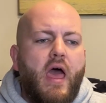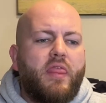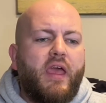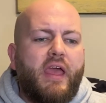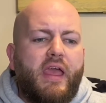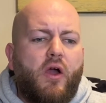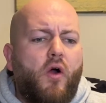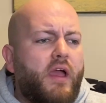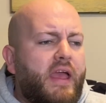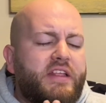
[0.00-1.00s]

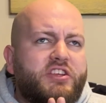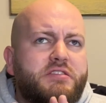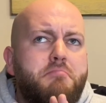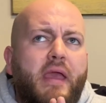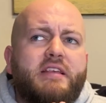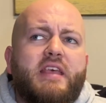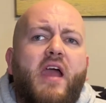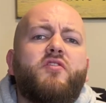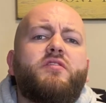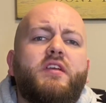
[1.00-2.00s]
It just makes
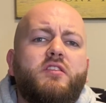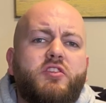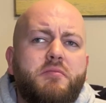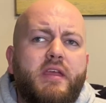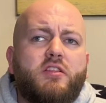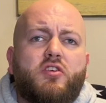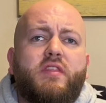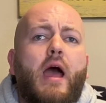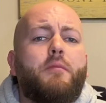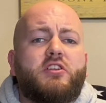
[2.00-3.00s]
everything to me look
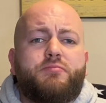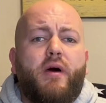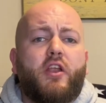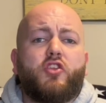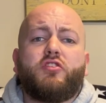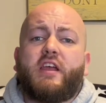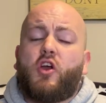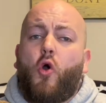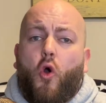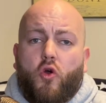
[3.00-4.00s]
that much better. You can take a
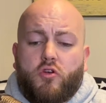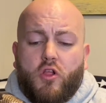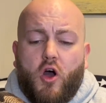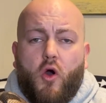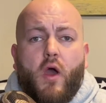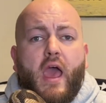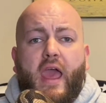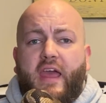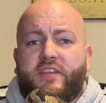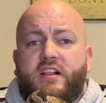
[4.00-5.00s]
Coral Glow,
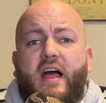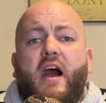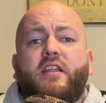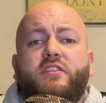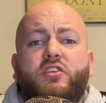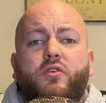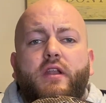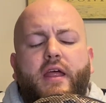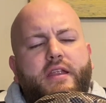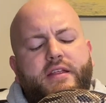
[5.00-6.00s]
add the clown into it,
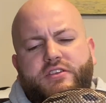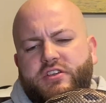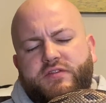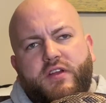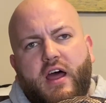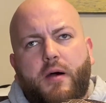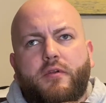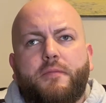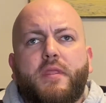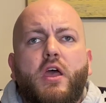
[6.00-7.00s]
and it's just phenomenal.